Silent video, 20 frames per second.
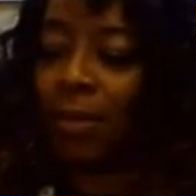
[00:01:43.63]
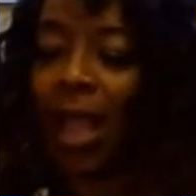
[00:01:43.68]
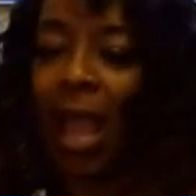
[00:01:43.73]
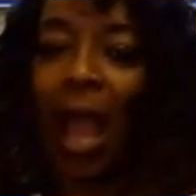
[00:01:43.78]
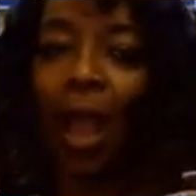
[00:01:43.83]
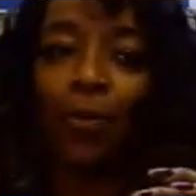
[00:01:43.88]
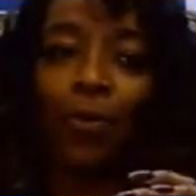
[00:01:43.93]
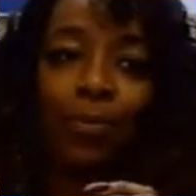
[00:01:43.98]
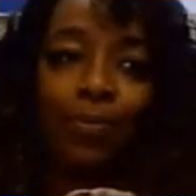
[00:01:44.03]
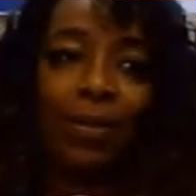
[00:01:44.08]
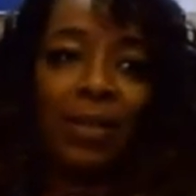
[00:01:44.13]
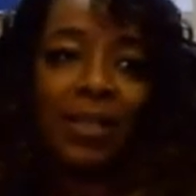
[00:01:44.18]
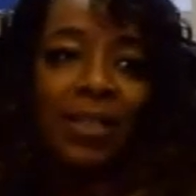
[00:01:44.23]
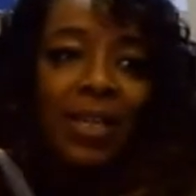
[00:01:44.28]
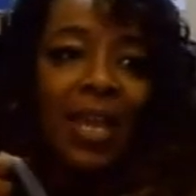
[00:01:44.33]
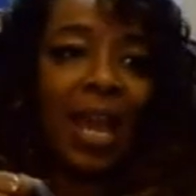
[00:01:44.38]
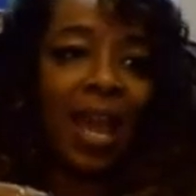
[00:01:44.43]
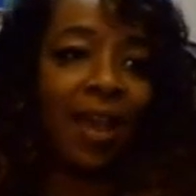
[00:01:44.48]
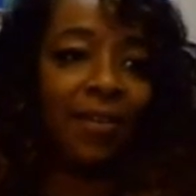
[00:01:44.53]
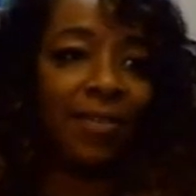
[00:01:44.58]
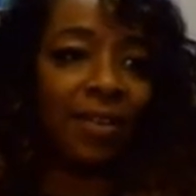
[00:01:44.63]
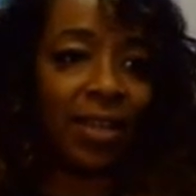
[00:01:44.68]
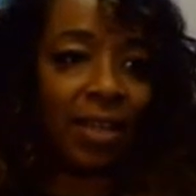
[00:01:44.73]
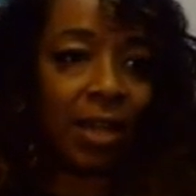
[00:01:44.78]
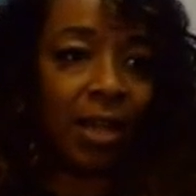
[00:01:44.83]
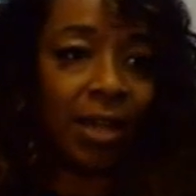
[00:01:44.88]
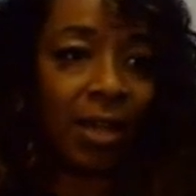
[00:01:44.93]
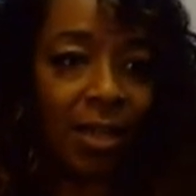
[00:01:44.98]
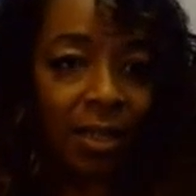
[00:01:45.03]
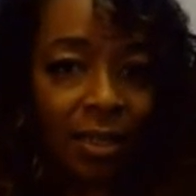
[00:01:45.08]
I would be having
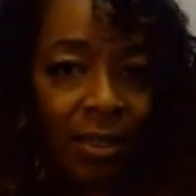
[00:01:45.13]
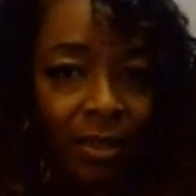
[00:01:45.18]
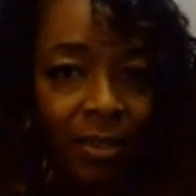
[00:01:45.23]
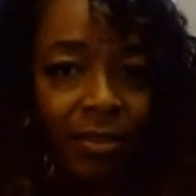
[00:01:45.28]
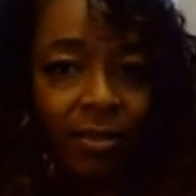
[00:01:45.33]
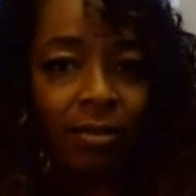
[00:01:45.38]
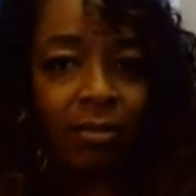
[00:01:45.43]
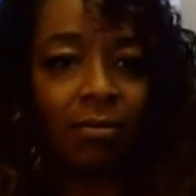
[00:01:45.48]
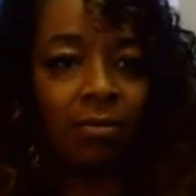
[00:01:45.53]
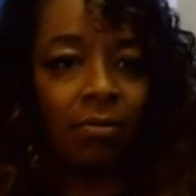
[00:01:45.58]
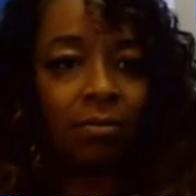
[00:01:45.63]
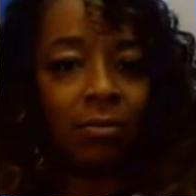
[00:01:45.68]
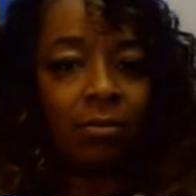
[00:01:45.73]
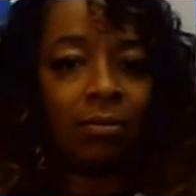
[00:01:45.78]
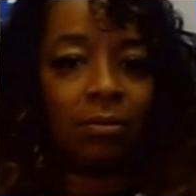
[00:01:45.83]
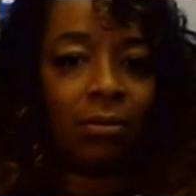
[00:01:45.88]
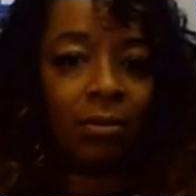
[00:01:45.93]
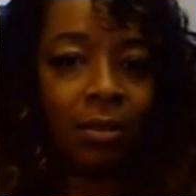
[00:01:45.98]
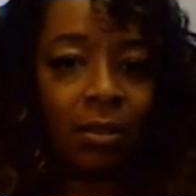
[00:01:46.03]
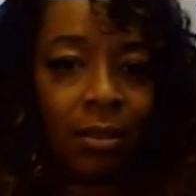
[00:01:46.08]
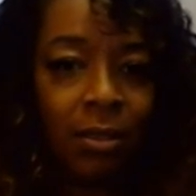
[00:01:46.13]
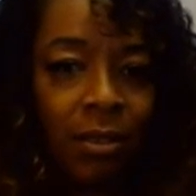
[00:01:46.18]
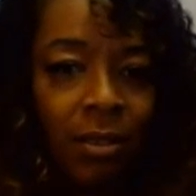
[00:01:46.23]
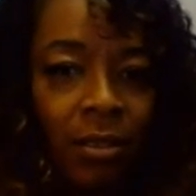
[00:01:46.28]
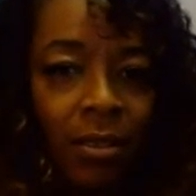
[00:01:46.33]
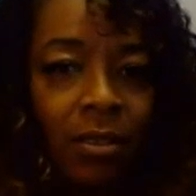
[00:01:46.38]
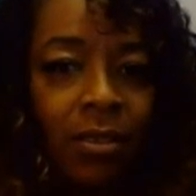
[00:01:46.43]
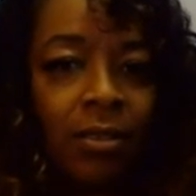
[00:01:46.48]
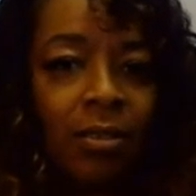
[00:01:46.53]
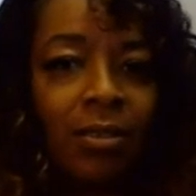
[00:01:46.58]
a,
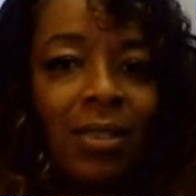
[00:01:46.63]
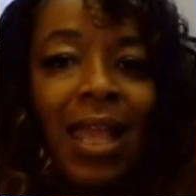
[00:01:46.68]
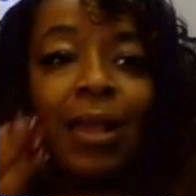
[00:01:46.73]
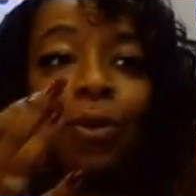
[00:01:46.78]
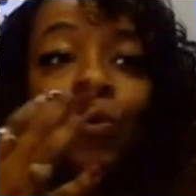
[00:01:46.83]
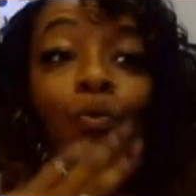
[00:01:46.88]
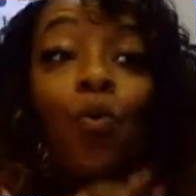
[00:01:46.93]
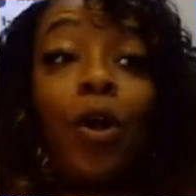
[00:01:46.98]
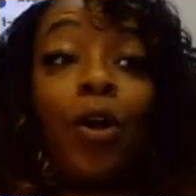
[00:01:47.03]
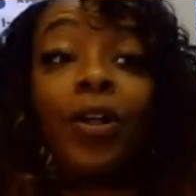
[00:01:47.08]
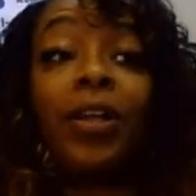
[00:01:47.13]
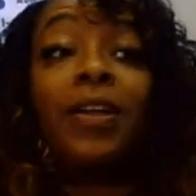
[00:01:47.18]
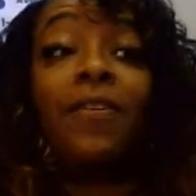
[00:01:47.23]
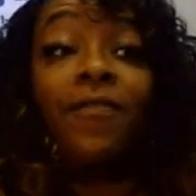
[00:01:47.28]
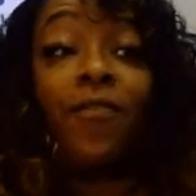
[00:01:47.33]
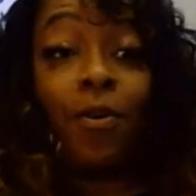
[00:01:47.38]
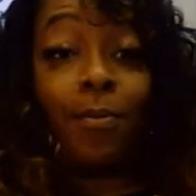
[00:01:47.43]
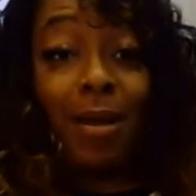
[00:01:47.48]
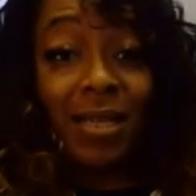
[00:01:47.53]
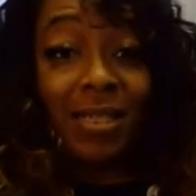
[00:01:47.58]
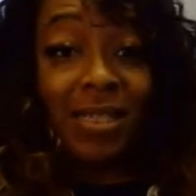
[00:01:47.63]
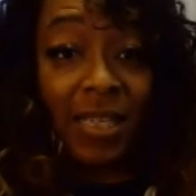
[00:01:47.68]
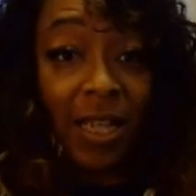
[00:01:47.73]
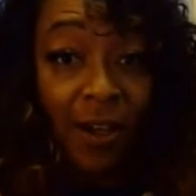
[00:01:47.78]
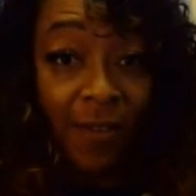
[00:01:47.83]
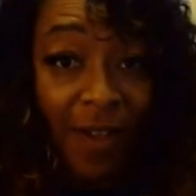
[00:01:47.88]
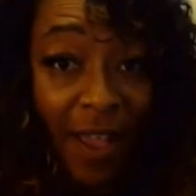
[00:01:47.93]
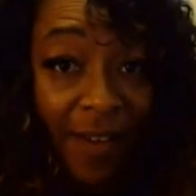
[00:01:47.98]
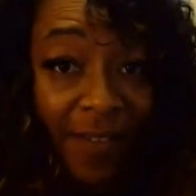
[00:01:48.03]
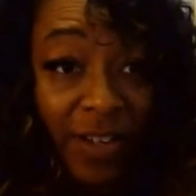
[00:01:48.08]
like, working for
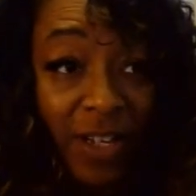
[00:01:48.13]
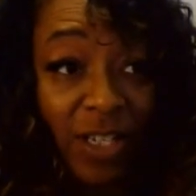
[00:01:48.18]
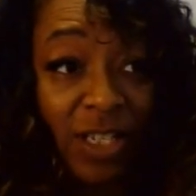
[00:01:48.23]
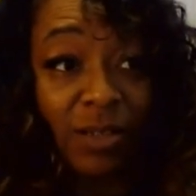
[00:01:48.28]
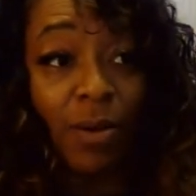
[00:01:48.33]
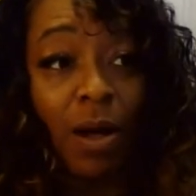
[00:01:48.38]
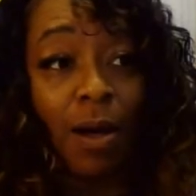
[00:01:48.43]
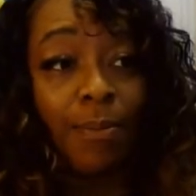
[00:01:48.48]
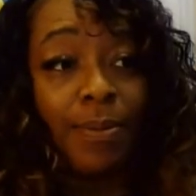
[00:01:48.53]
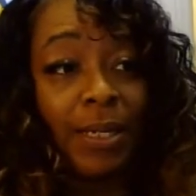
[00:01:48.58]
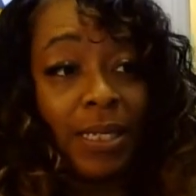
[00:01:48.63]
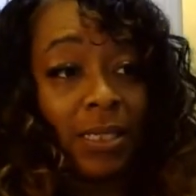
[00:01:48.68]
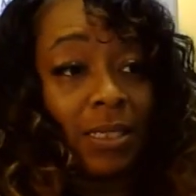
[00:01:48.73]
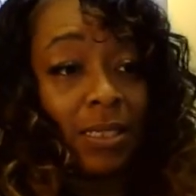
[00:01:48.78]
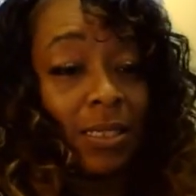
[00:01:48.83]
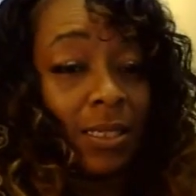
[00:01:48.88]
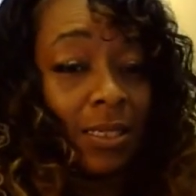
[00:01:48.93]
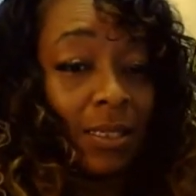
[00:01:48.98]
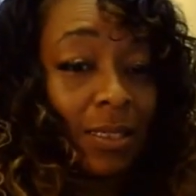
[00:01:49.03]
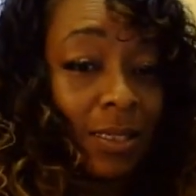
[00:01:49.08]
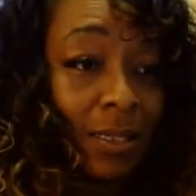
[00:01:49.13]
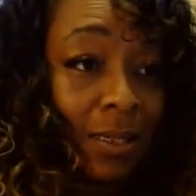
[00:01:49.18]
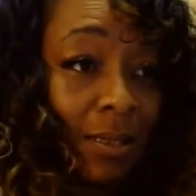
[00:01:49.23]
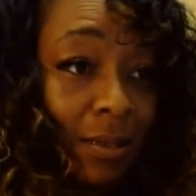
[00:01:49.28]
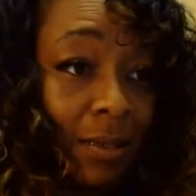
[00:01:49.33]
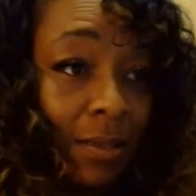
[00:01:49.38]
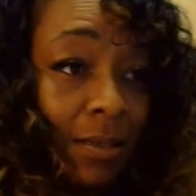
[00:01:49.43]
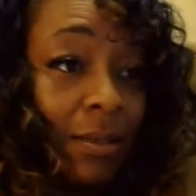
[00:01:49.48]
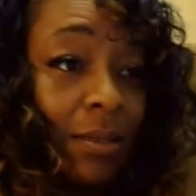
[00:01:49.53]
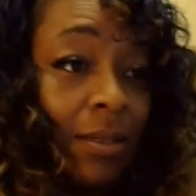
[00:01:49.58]
myself, having a small business.
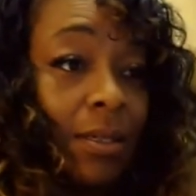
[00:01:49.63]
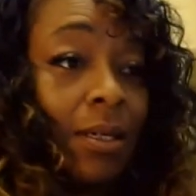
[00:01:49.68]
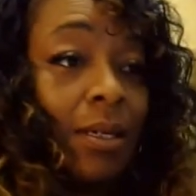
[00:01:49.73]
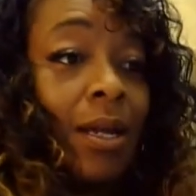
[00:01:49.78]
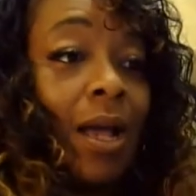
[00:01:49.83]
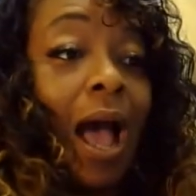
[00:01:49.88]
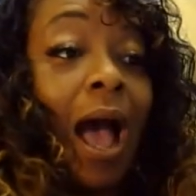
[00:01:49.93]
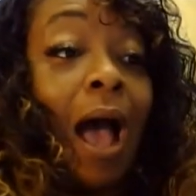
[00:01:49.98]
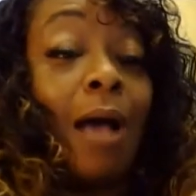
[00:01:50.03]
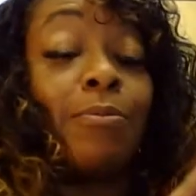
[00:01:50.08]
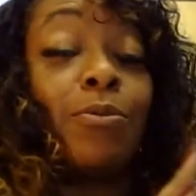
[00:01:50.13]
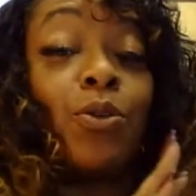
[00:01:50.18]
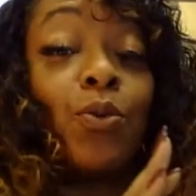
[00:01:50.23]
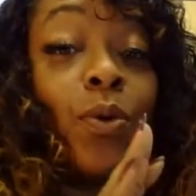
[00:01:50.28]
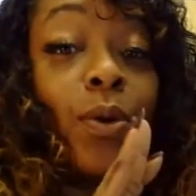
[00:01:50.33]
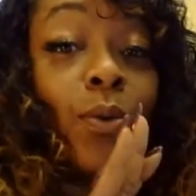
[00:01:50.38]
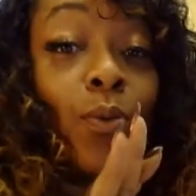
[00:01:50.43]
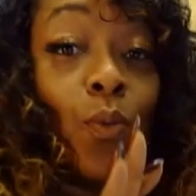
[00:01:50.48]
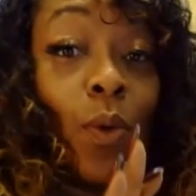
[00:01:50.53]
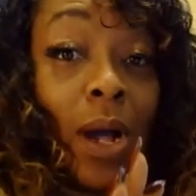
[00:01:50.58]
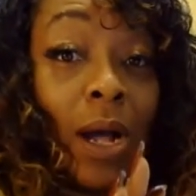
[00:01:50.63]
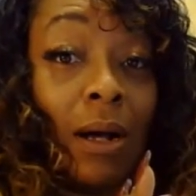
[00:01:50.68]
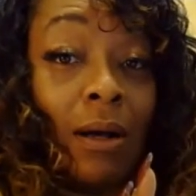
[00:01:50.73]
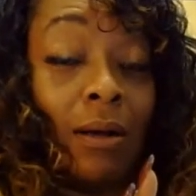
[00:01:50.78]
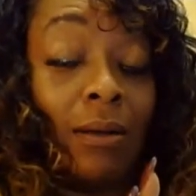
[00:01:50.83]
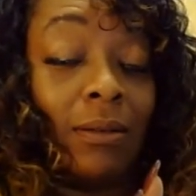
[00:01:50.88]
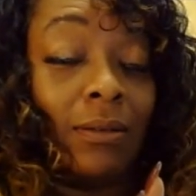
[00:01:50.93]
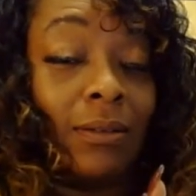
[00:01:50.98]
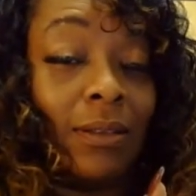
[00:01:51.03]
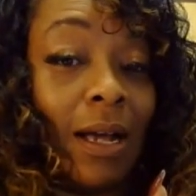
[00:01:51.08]
I'm doing
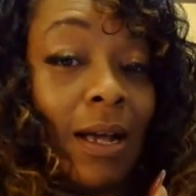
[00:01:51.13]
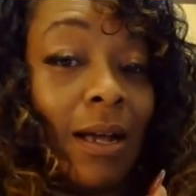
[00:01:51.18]
well.